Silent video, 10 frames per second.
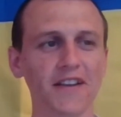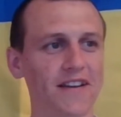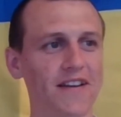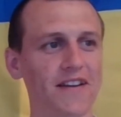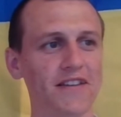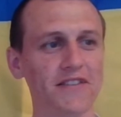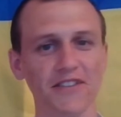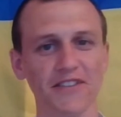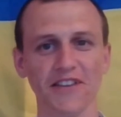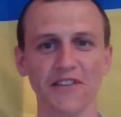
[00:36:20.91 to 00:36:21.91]
It
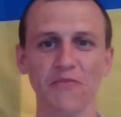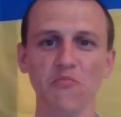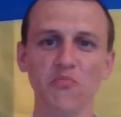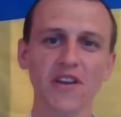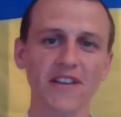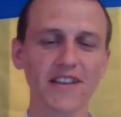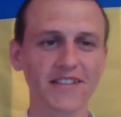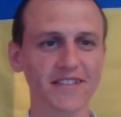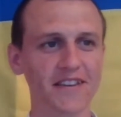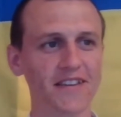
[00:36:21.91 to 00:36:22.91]
is a big
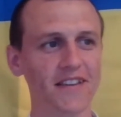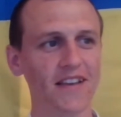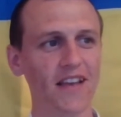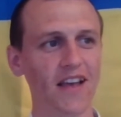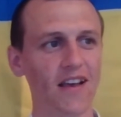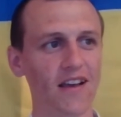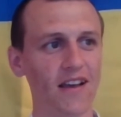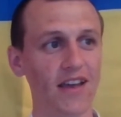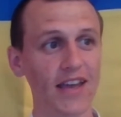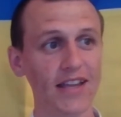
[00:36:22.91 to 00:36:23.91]
list.
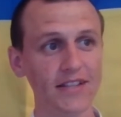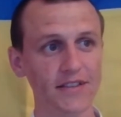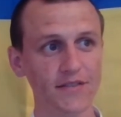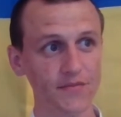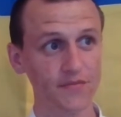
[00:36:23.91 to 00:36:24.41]
And